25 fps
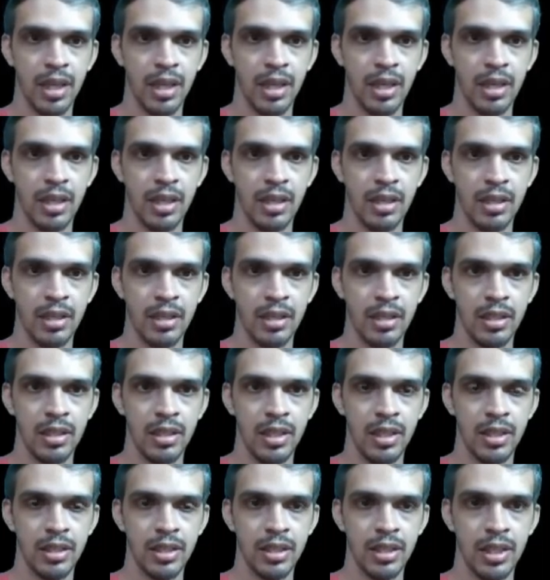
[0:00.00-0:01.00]
then
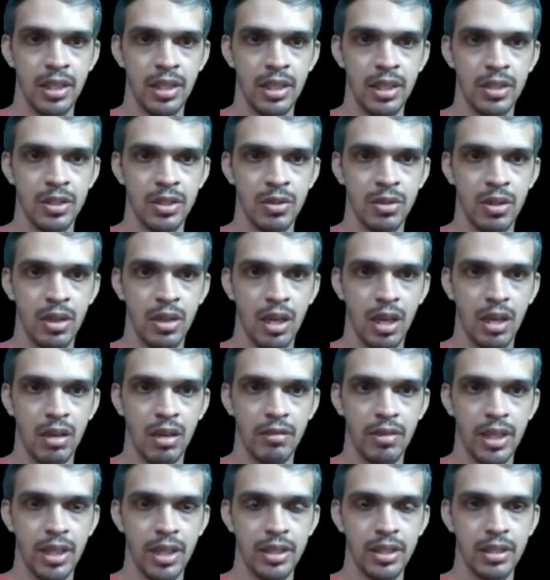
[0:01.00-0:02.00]
this needs to
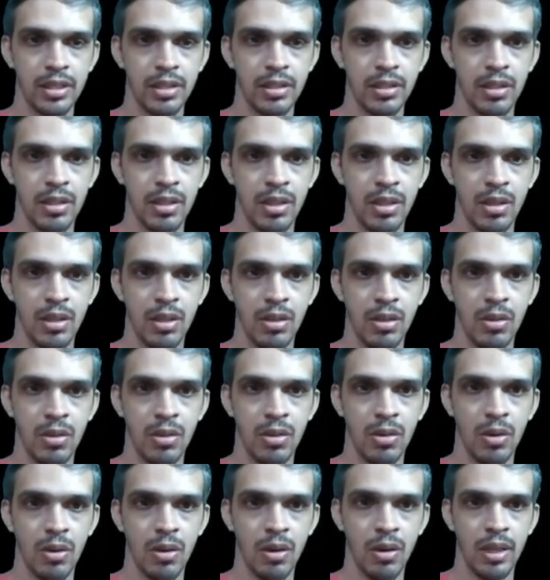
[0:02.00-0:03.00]
traverse
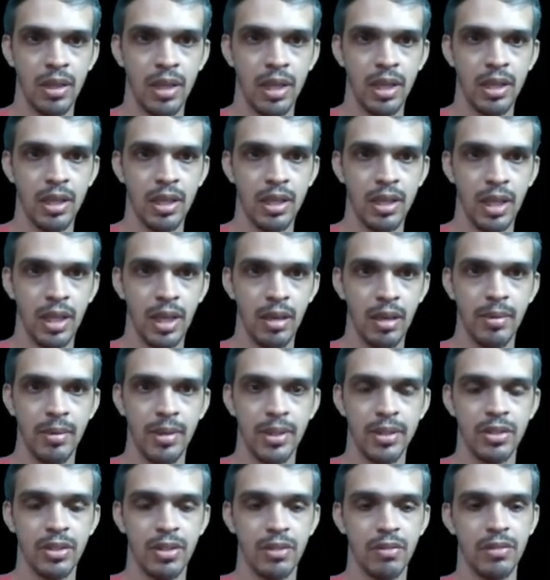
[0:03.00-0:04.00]
all the
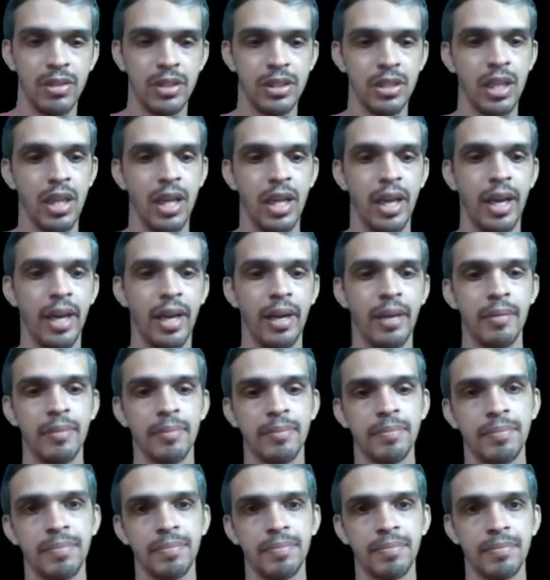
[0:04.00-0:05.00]
elements of this array.
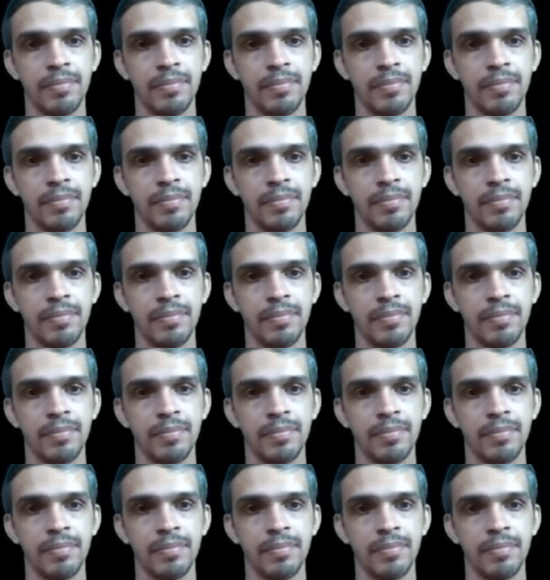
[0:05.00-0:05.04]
